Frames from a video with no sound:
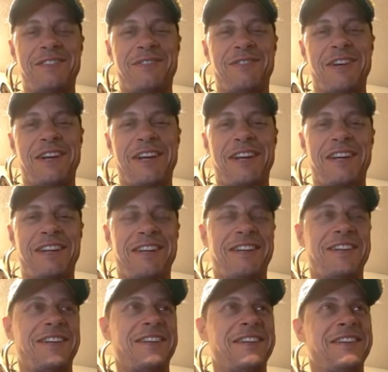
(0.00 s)
That's right.
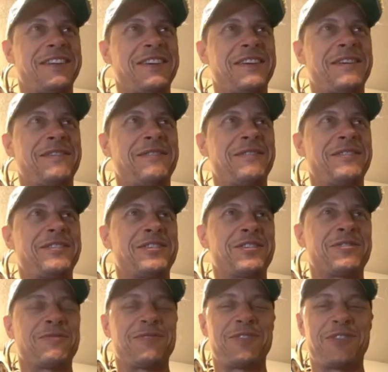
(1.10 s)
Yeah,
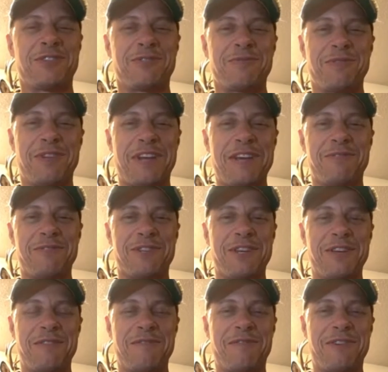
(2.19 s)
just when life was
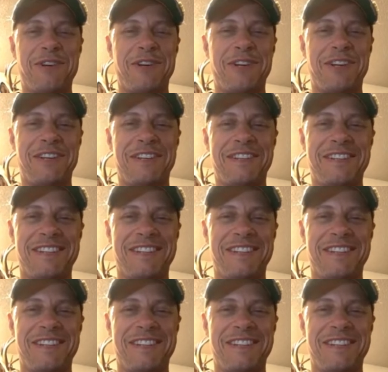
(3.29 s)
getting fun.